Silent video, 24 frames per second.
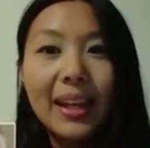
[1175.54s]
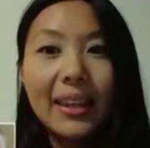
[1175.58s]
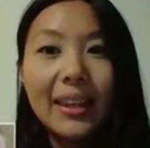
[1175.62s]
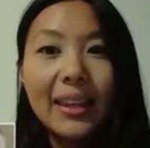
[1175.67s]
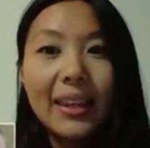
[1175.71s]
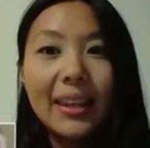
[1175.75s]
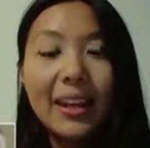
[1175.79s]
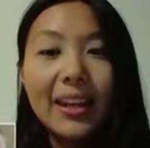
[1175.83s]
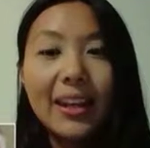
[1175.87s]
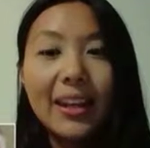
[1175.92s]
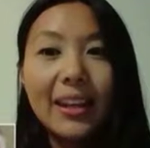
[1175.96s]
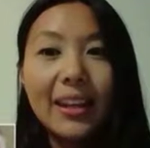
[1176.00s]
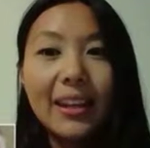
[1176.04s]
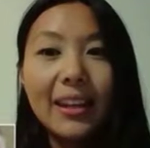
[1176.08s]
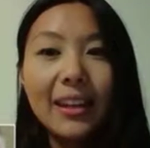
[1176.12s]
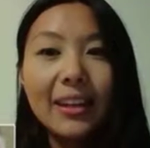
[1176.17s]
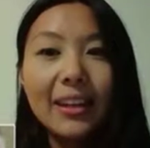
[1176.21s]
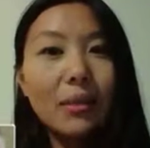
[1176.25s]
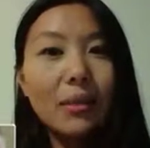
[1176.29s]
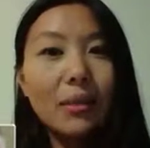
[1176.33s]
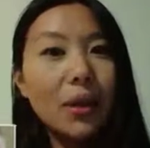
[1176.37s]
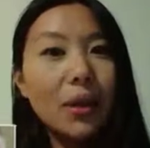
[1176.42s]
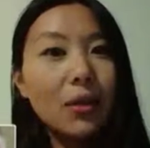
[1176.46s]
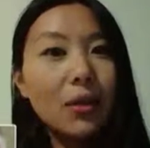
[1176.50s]

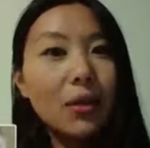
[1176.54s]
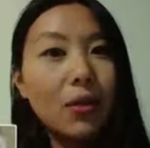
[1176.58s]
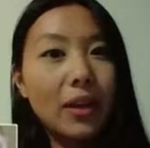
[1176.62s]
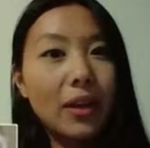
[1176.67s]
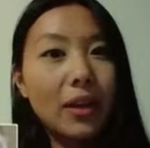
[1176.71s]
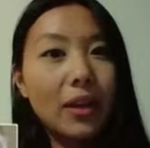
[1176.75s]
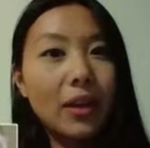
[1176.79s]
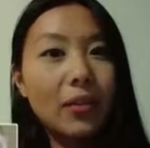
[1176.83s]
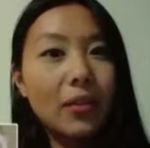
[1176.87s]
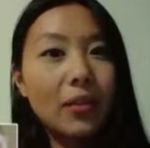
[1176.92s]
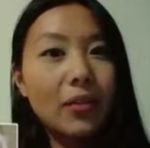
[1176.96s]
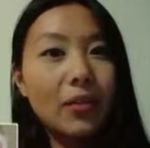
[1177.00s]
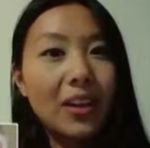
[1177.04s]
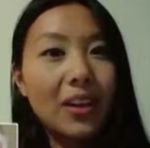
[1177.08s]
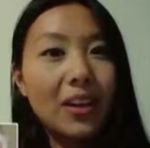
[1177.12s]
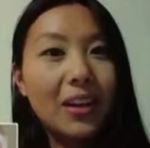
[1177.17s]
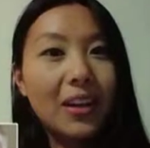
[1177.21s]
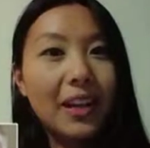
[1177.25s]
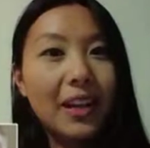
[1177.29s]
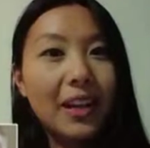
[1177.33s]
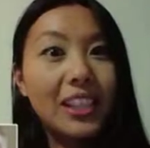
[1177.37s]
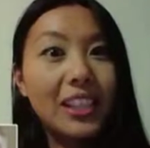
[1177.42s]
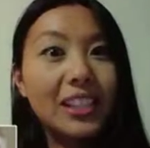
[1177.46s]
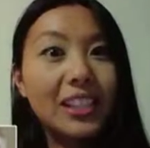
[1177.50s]
they make fun of
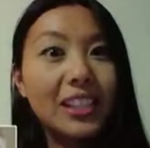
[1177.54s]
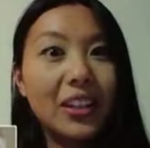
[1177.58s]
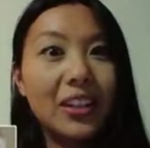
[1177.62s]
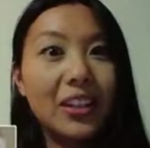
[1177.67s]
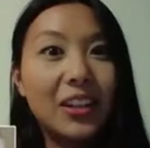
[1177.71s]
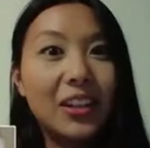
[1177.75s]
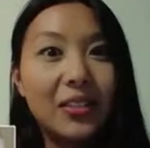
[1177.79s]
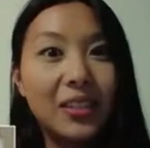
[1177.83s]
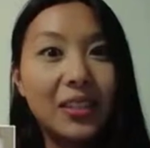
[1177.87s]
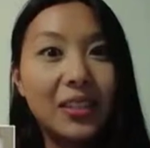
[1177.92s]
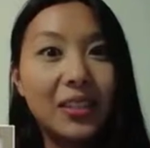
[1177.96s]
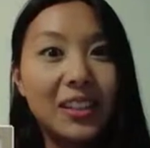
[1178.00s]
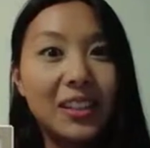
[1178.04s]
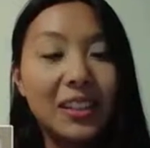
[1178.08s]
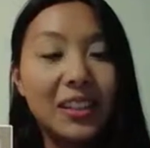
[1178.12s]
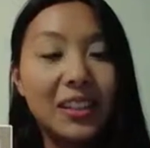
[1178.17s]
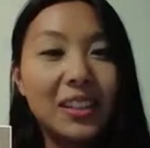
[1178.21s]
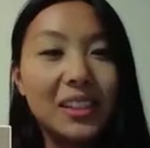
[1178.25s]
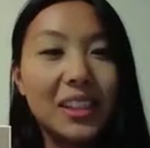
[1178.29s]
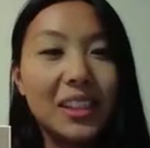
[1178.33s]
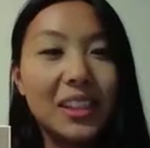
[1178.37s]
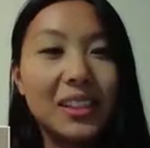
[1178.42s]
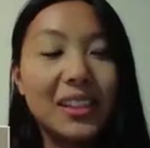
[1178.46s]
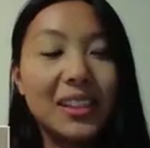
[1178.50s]
executive
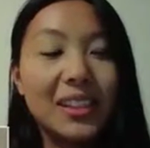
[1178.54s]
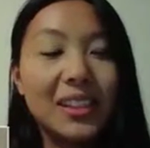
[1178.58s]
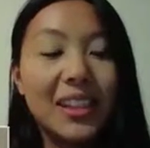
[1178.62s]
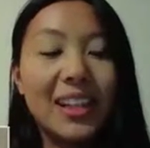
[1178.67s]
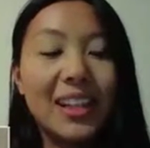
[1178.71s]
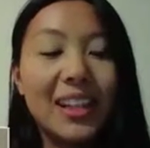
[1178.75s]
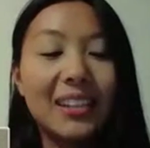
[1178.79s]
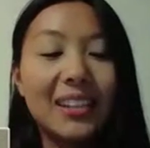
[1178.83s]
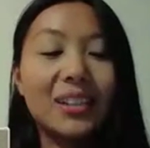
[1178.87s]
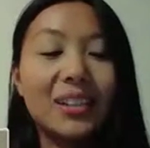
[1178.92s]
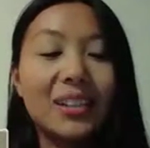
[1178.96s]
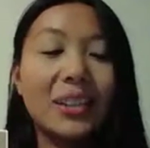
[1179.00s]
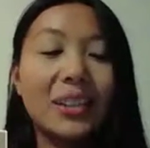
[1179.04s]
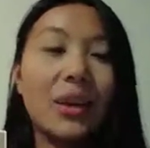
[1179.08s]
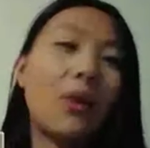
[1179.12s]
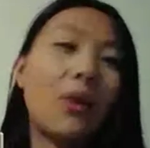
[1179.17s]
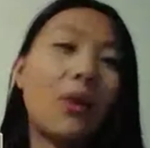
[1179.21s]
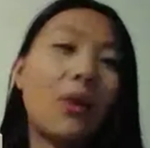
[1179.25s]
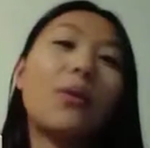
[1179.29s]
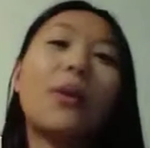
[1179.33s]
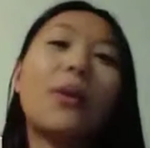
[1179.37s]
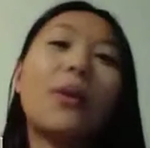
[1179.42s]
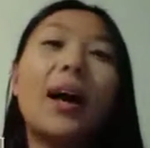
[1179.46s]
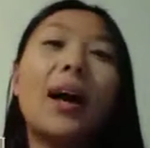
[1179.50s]
assistants, and
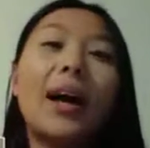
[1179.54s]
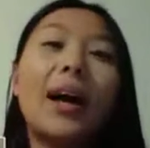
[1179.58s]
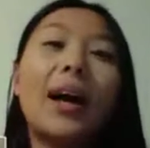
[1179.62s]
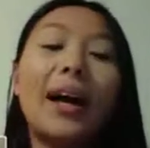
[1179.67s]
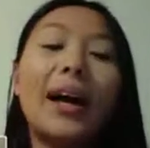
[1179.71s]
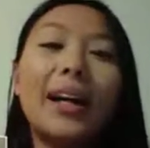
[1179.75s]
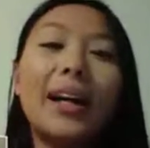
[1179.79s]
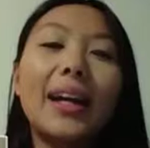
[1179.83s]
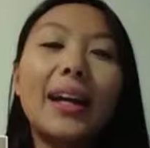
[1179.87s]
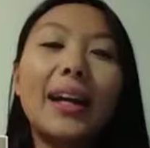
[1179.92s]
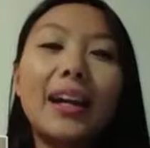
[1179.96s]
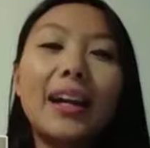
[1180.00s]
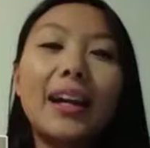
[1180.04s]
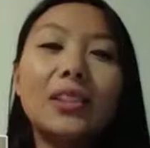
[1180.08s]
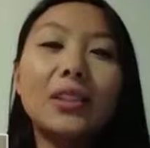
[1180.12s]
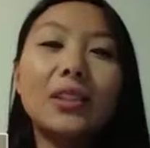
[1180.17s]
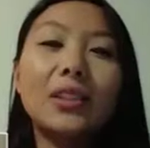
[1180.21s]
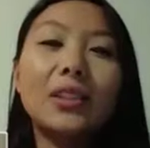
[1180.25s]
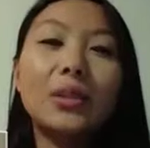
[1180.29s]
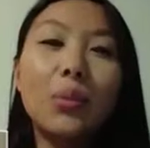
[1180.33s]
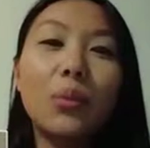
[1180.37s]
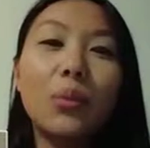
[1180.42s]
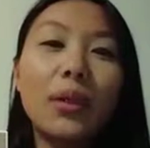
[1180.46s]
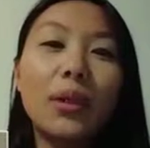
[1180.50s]
so
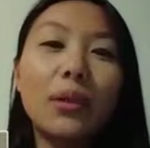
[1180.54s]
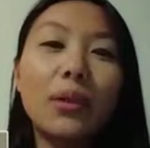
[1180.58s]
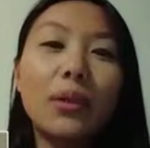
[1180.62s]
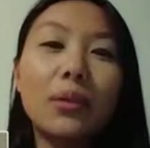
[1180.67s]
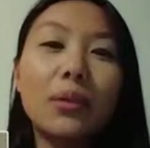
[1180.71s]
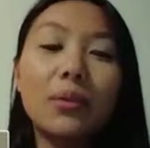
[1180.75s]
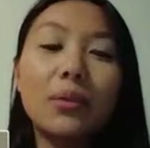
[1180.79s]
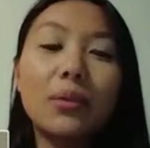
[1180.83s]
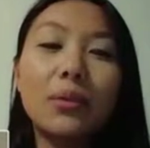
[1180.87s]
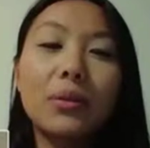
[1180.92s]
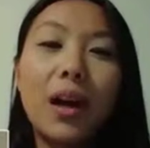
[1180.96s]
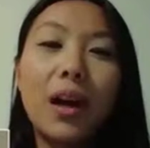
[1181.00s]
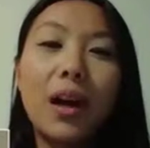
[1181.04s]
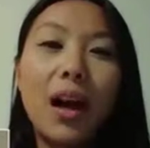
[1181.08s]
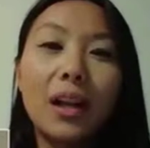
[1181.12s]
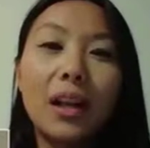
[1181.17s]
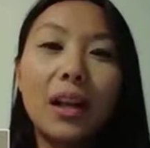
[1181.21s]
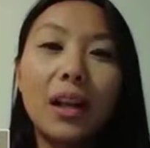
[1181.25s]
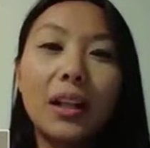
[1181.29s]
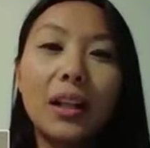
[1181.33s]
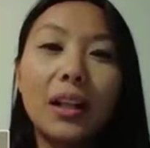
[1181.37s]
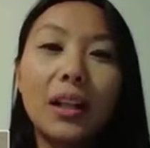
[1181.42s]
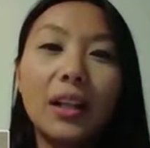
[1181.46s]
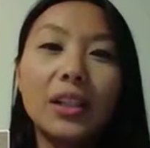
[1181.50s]
I just went through
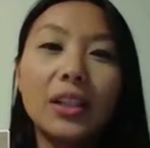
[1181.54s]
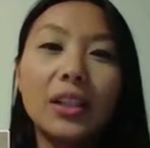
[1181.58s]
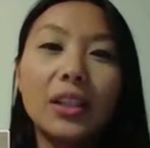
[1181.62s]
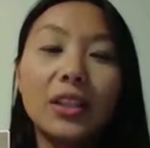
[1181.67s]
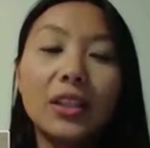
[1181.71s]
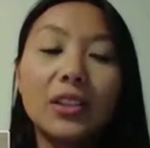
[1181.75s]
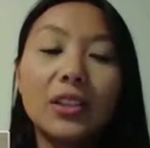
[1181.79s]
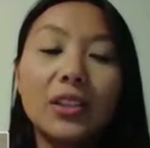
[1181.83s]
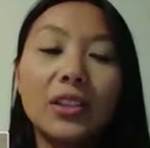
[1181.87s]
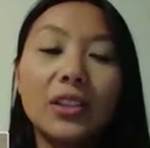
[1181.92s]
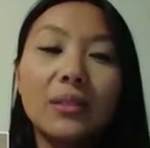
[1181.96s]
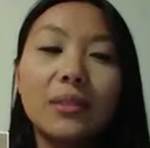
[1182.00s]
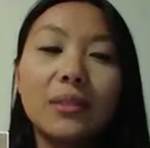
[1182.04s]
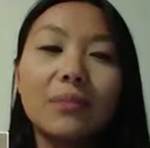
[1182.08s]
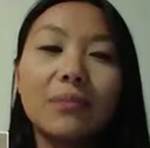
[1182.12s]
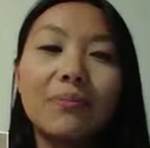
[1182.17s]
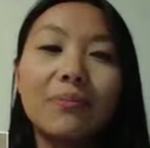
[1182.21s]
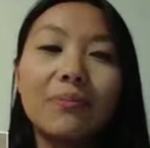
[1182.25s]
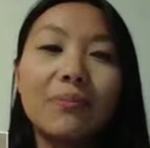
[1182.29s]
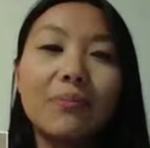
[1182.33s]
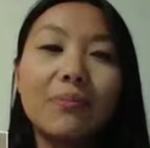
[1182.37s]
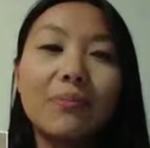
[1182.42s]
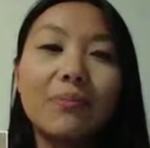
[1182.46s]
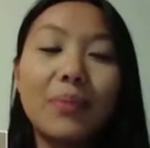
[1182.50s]
college just
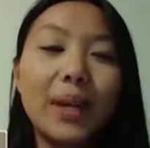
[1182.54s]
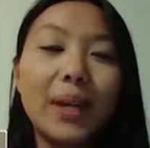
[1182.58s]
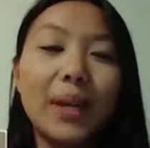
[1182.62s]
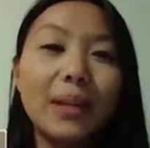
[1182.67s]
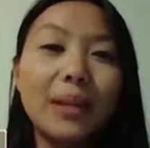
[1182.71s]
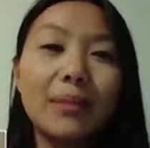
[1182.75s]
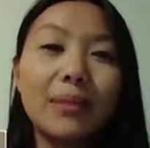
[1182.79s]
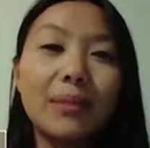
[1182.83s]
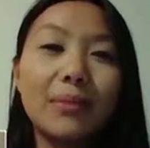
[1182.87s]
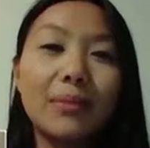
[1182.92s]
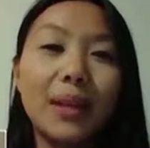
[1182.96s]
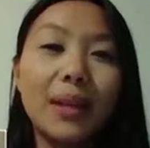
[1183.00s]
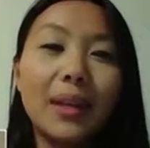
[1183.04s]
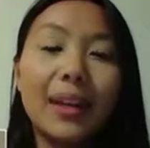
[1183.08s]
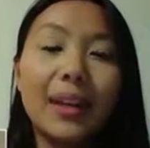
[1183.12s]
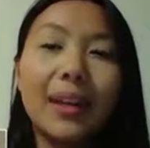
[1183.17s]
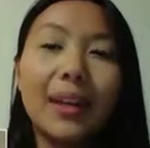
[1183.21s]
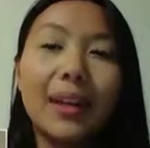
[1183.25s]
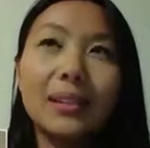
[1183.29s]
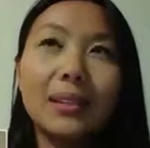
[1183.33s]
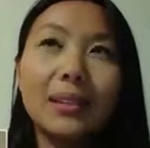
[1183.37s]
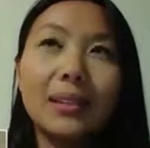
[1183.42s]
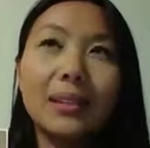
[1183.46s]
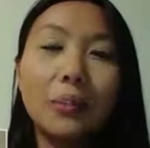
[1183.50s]
being, I
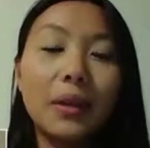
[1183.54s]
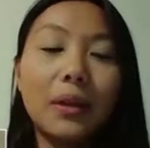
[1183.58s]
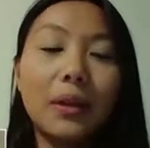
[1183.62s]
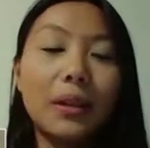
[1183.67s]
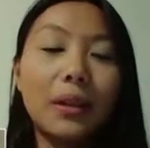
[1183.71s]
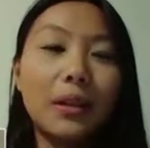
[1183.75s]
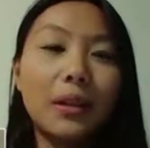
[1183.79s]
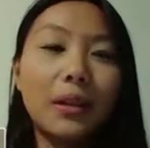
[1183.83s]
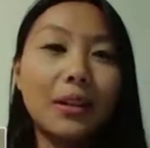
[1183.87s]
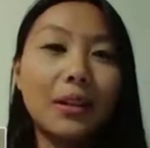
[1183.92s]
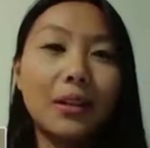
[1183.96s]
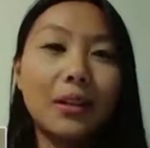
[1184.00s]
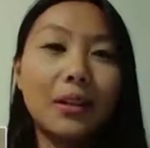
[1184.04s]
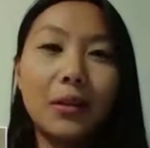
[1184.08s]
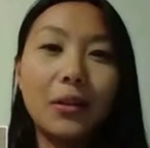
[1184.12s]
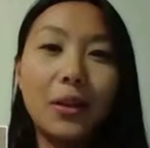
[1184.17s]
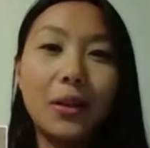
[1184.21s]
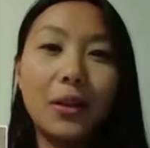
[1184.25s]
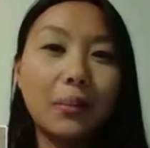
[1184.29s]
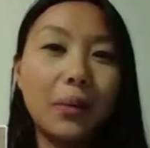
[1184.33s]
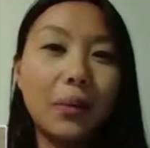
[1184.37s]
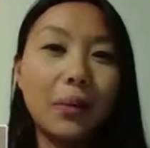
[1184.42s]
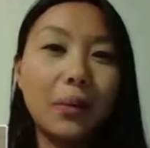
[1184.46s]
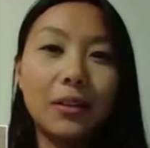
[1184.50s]
guess, a pretty
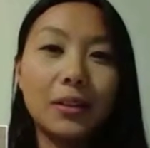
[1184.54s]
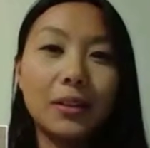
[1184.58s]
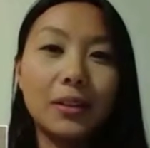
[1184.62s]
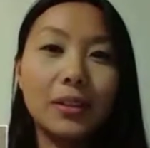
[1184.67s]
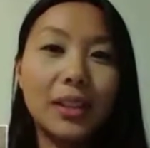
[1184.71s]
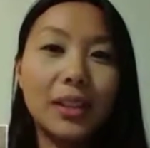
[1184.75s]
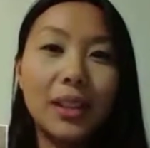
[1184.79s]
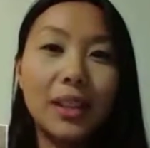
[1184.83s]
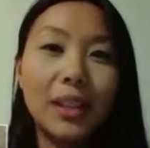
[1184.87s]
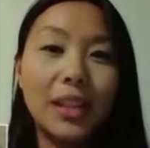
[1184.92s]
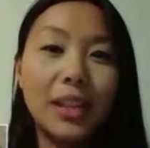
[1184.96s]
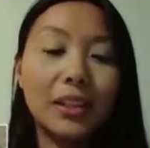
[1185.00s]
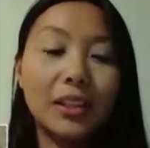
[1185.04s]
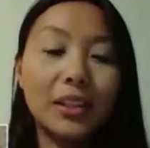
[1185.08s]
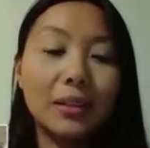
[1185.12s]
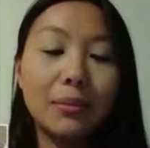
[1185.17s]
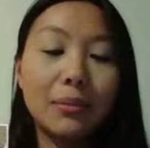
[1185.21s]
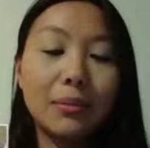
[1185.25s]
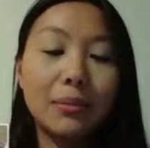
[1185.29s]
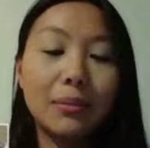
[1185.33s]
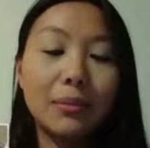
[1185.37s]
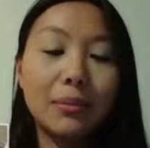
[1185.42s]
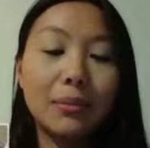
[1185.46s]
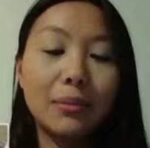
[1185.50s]
ignorant person. I just
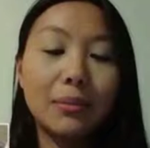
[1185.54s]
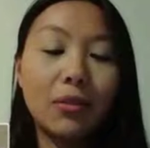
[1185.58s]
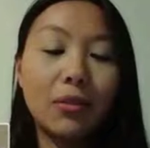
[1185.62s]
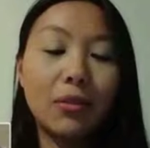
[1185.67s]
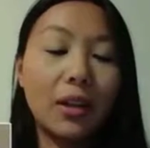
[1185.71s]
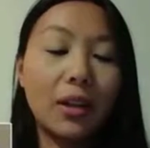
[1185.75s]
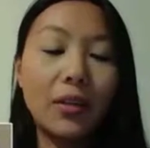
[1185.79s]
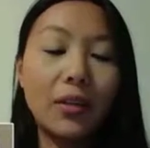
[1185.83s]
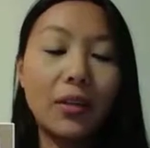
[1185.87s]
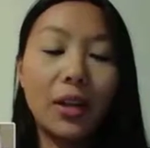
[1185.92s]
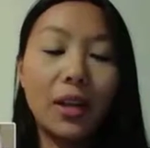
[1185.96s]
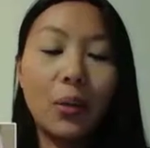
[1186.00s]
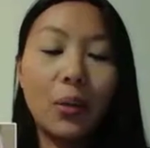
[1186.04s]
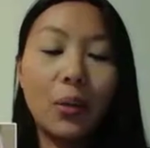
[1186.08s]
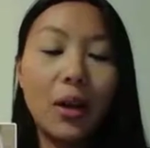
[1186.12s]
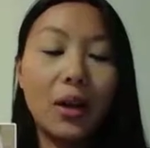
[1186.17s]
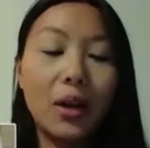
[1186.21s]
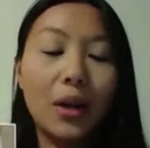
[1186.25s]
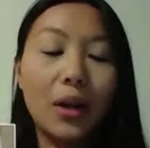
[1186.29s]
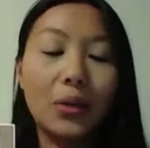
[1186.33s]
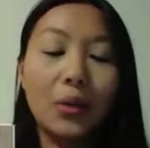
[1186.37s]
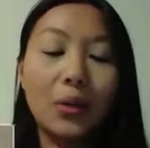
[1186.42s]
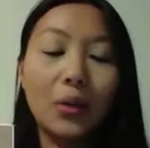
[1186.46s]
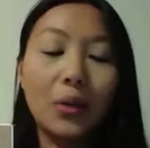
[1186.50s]
made fun of
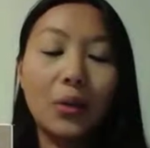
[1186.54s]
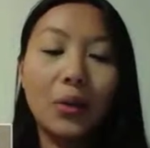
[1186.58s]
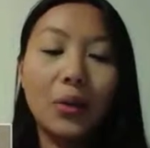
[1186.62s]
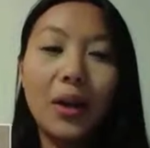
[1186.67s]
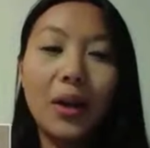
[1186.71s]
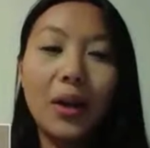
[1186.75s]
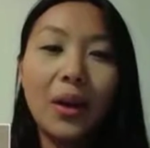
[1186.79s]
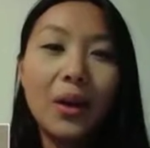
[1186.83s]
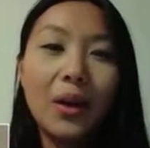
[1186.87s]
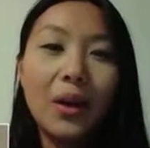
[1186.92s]
anyone who